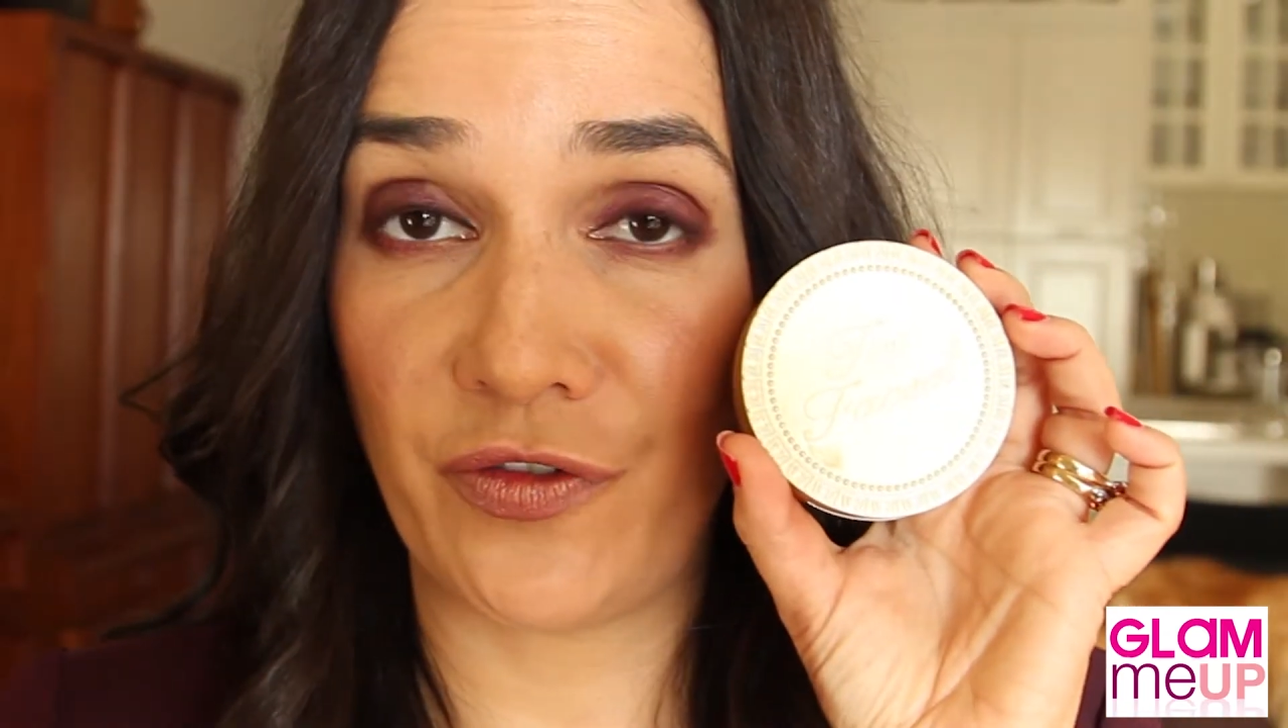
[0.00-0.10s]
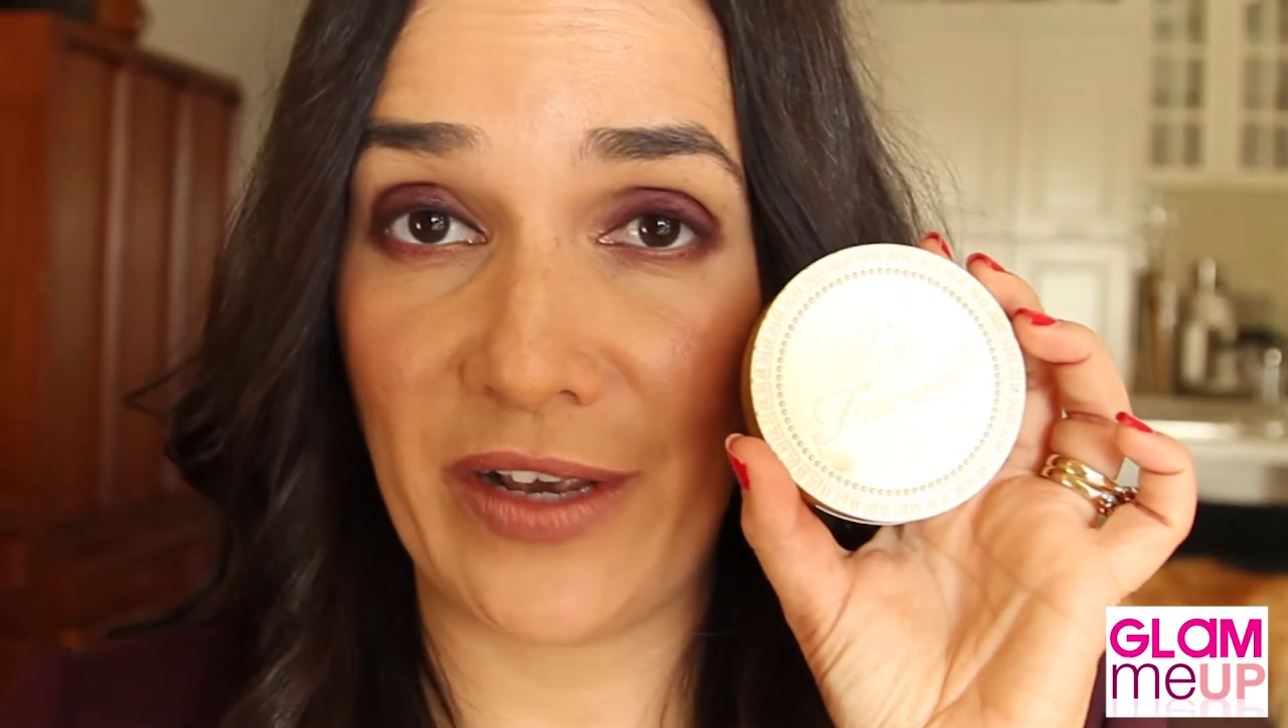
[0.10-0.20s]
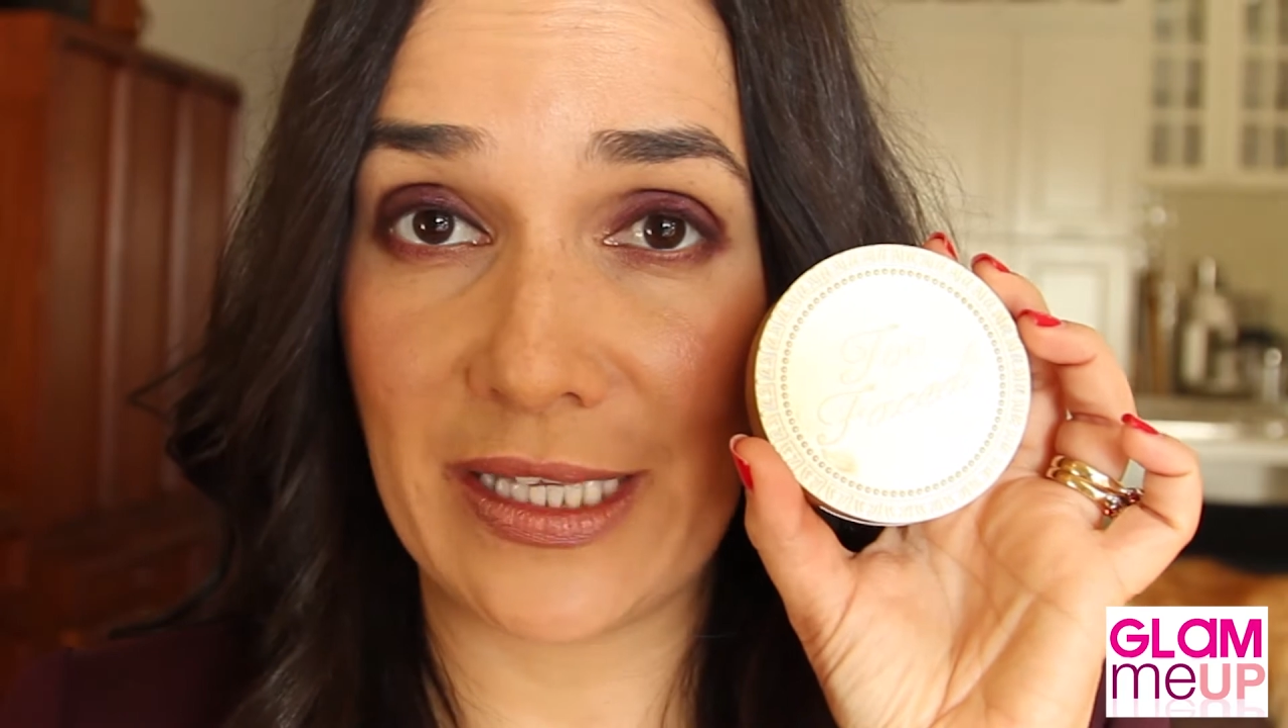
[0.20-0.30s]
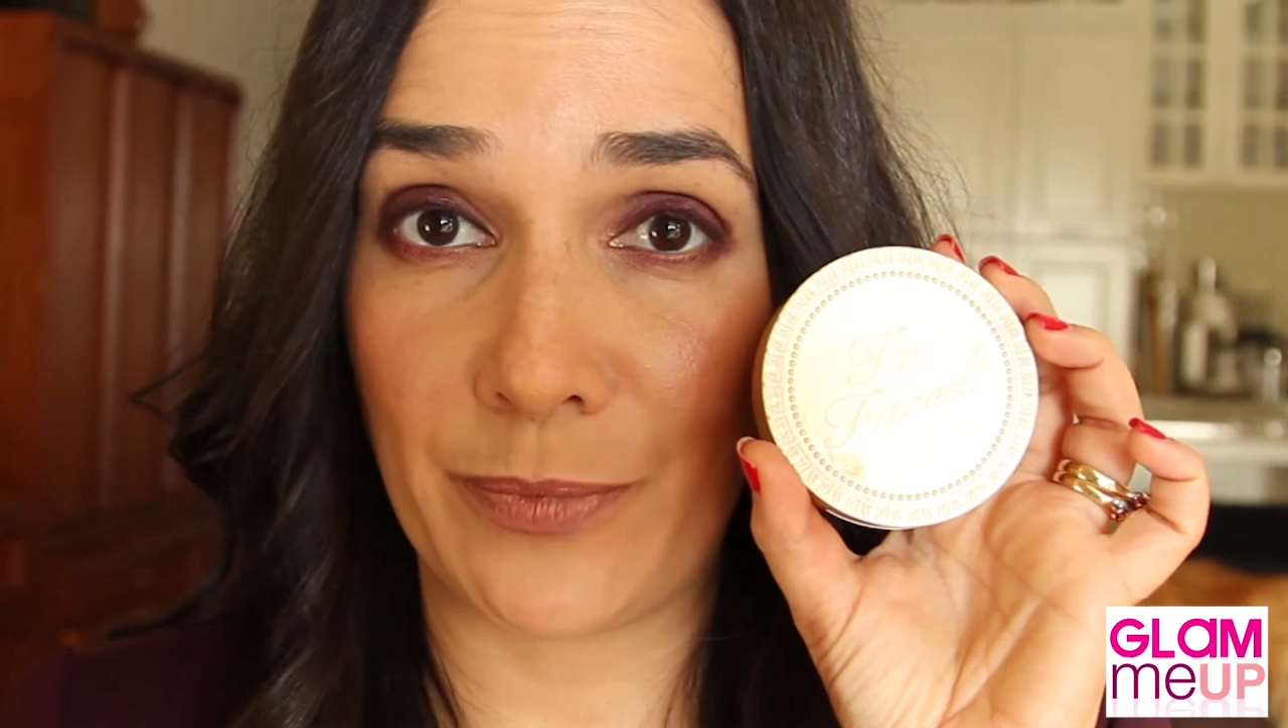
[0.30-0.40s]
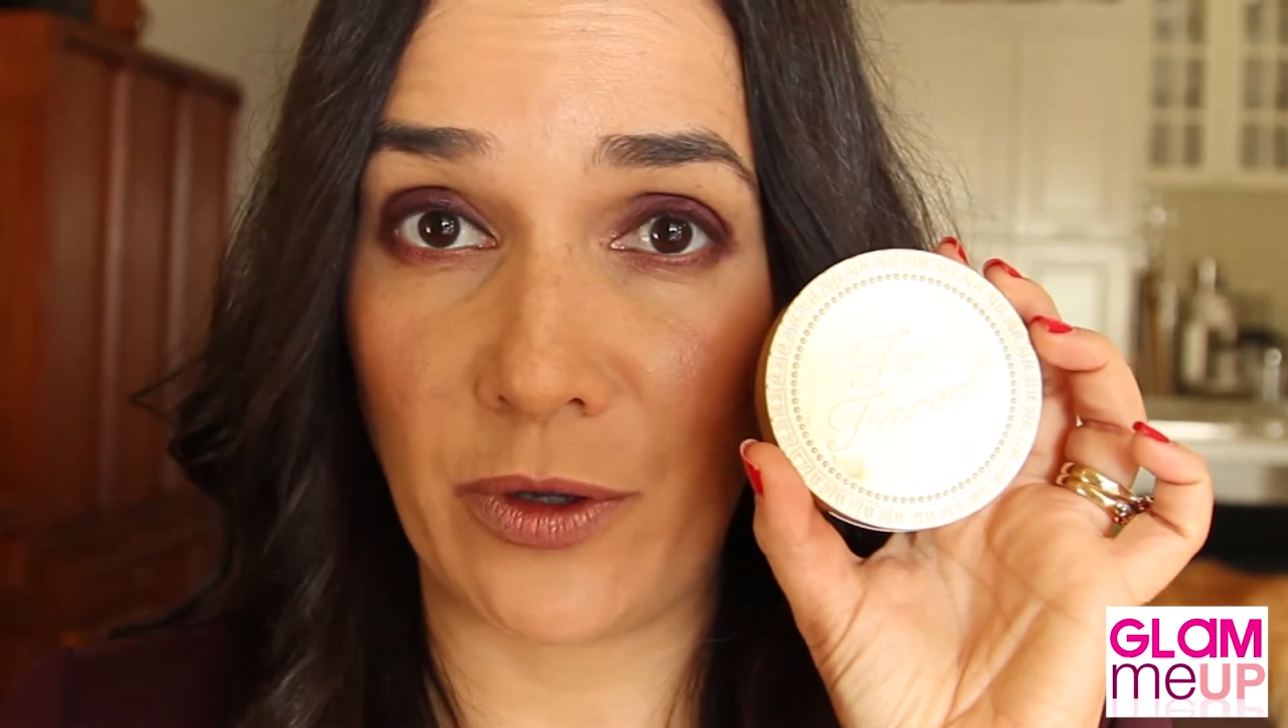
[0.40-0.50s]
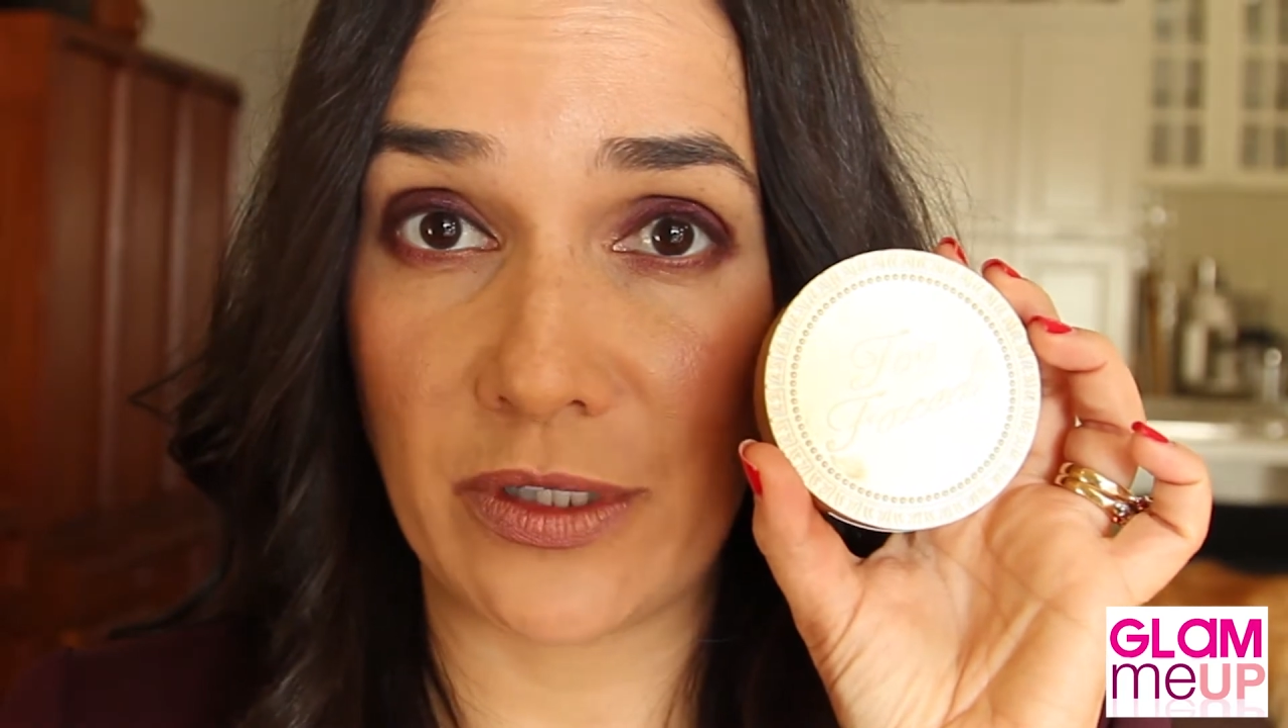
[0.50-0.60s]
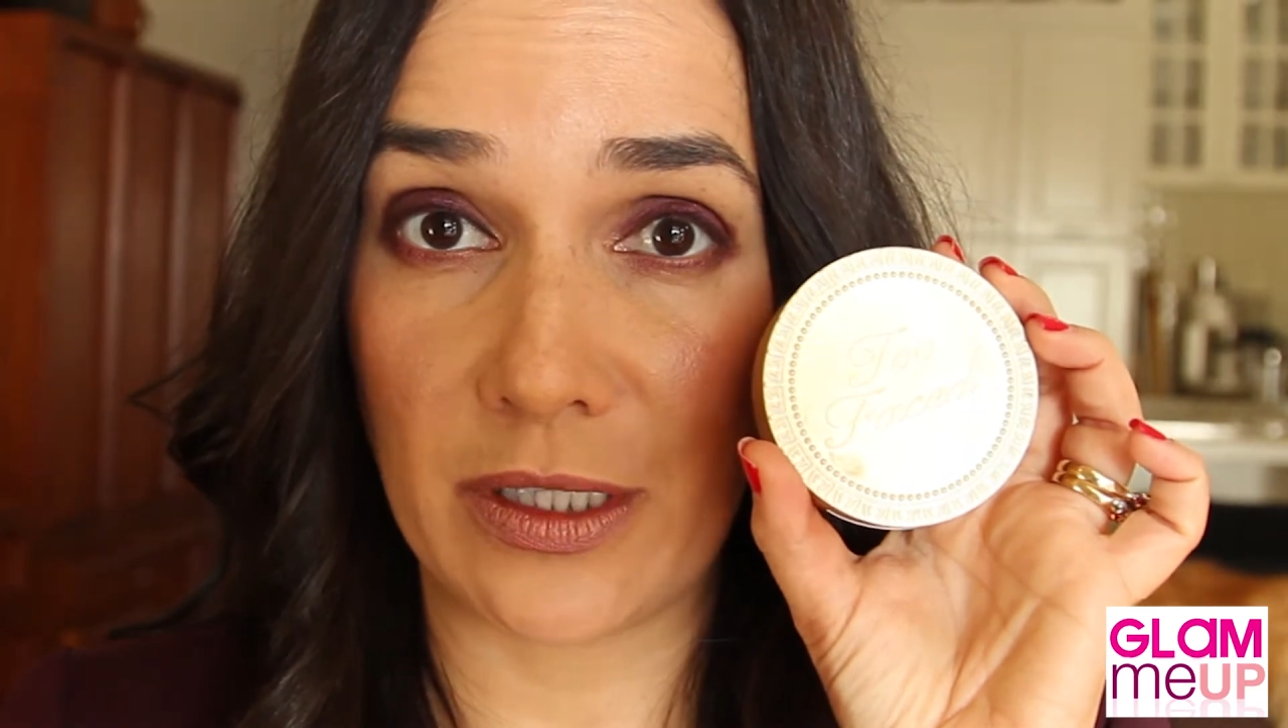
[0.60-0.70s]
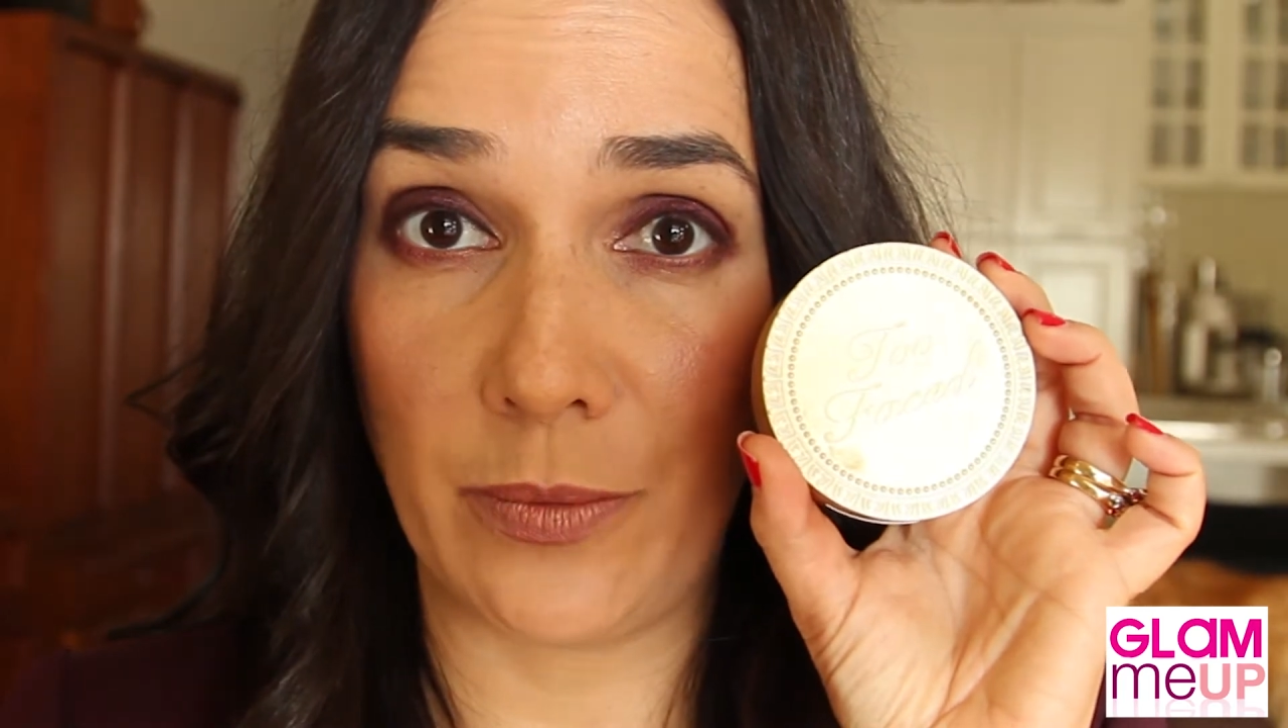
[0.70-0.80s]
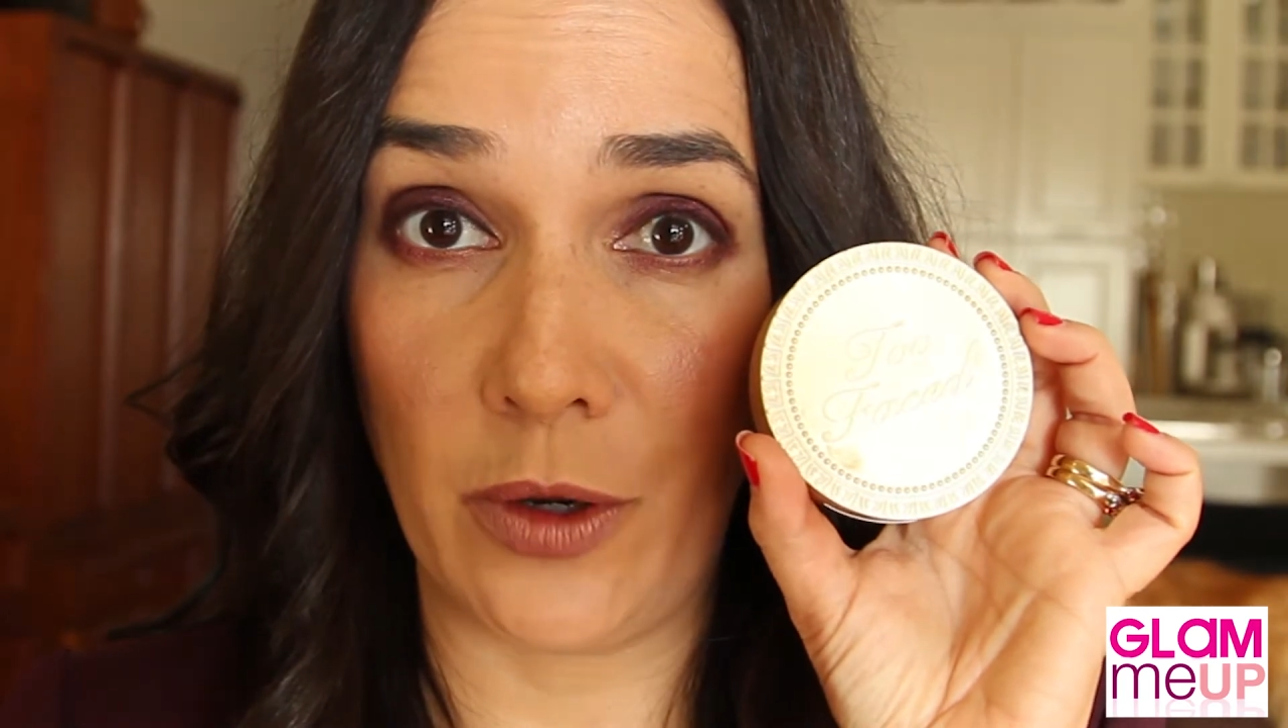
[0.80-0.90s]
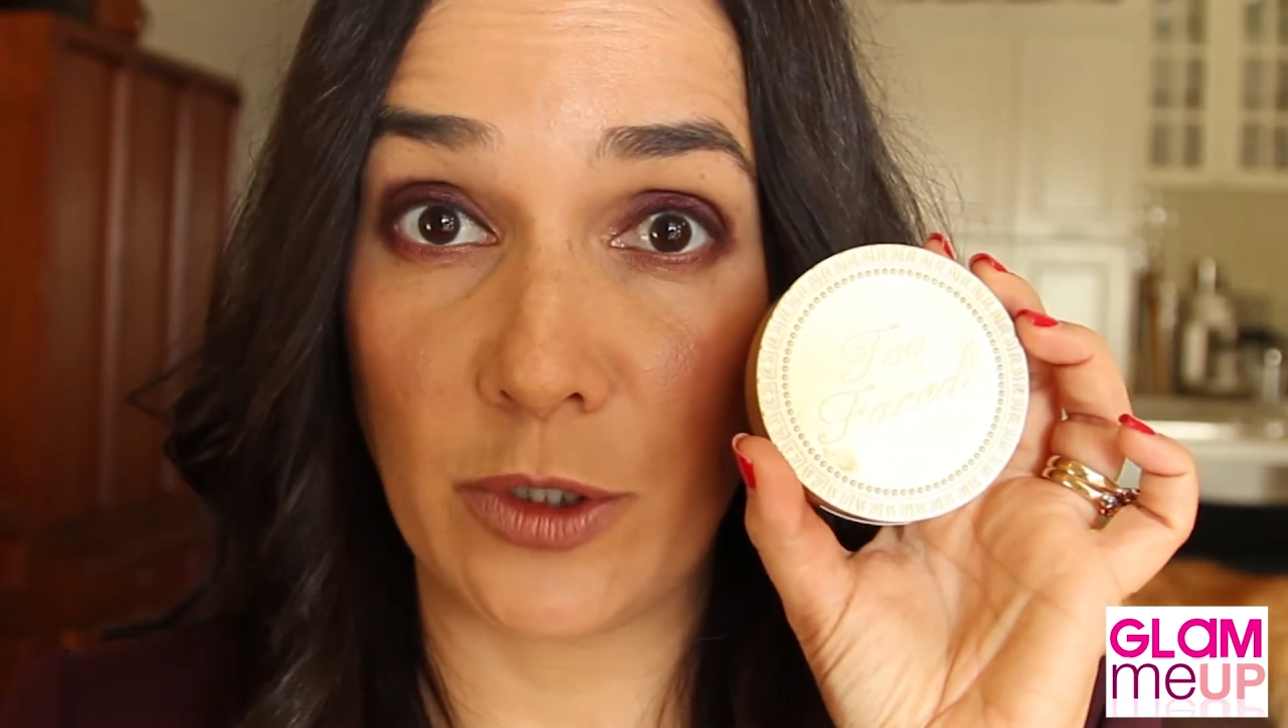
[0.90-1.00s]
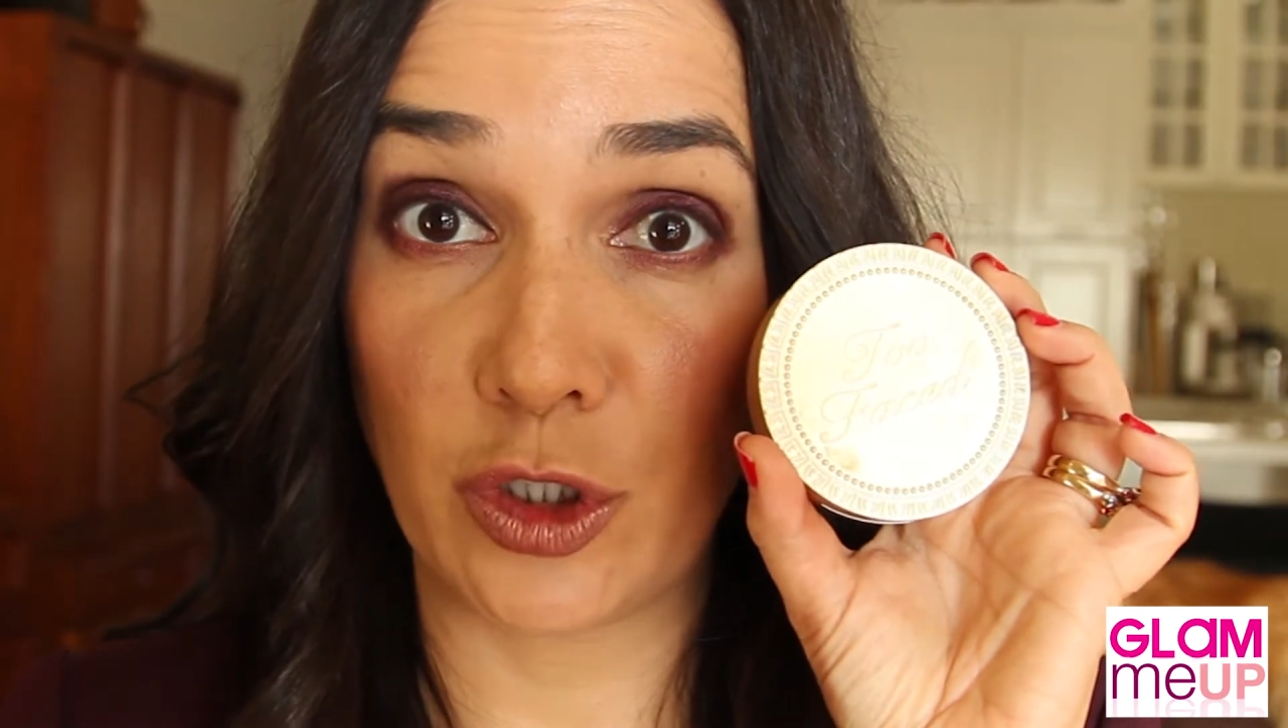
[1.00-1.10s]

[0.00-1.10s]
Faced bronzer at the moment,